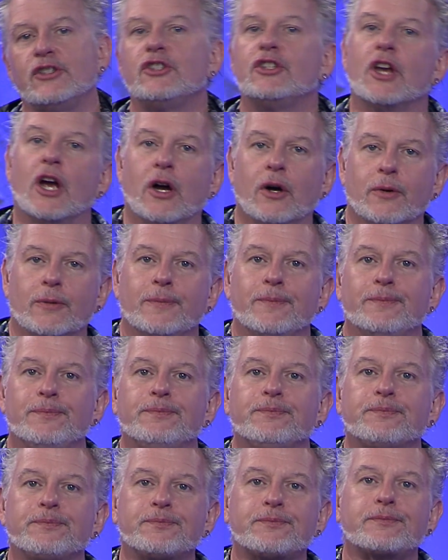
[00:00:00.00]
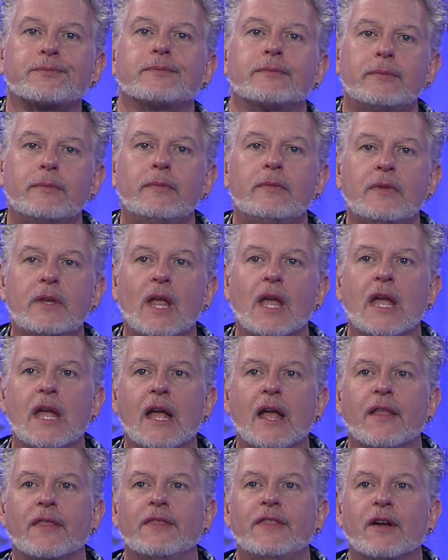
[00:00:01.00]
show,
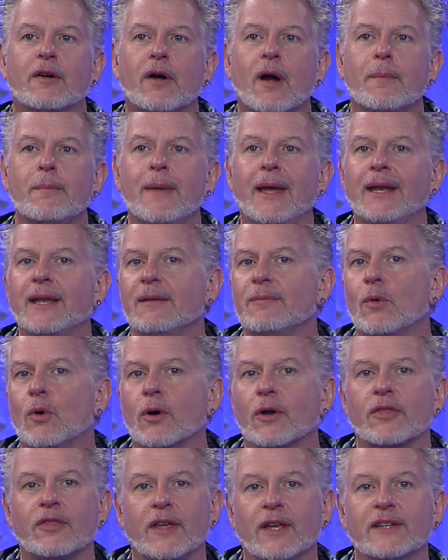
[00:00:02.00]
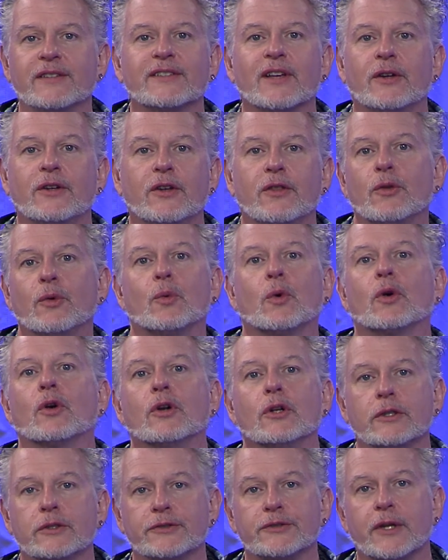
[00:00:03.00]
there are many more things out in the
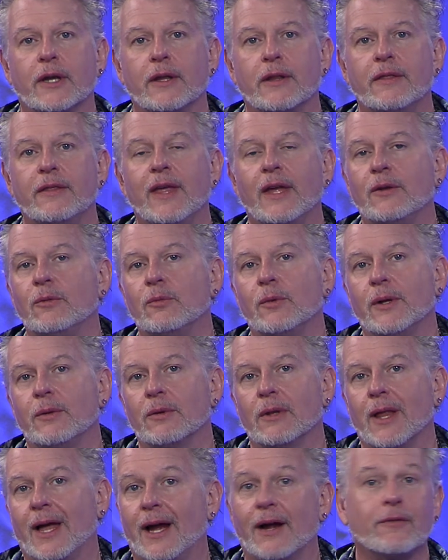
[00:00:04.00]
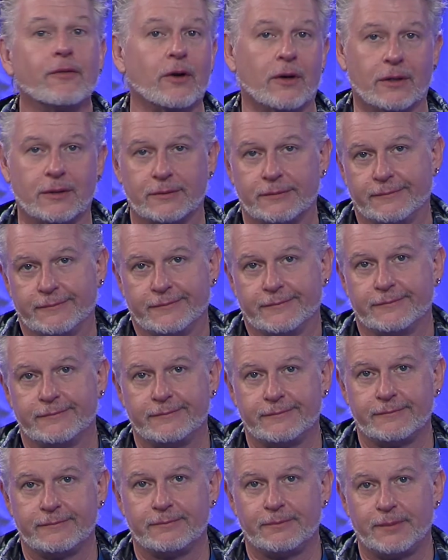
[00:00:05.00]
world than we will ever
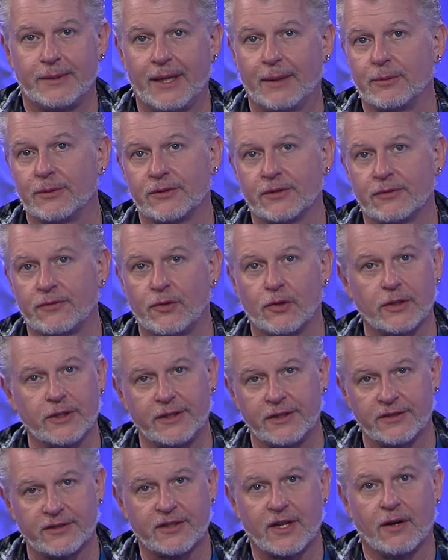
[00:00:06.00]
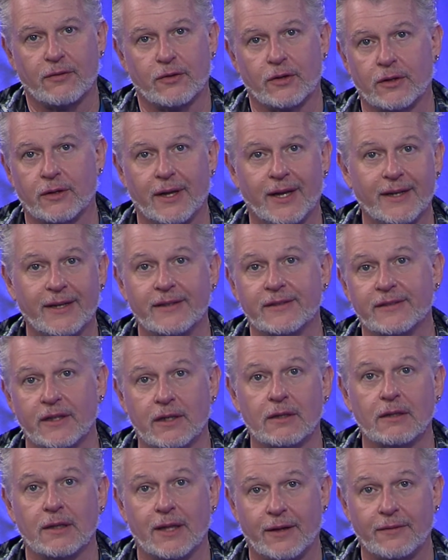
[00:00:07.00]
be able to fully discover in a
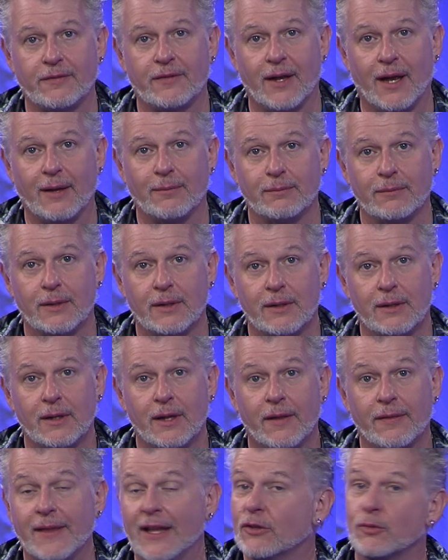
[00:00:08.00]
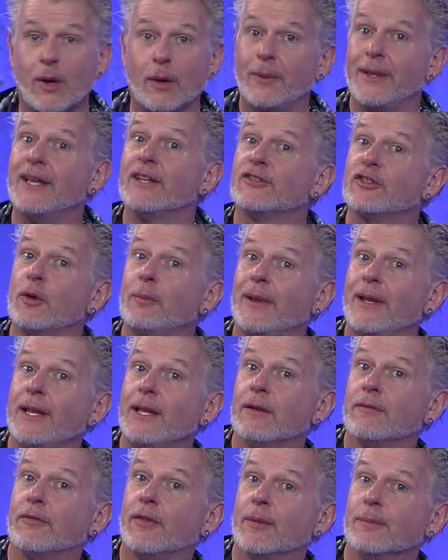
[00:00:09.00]
single lifetime. That's why we get so many
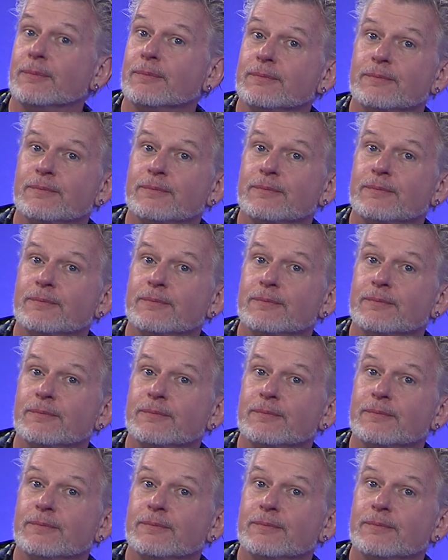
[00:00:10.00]
of them.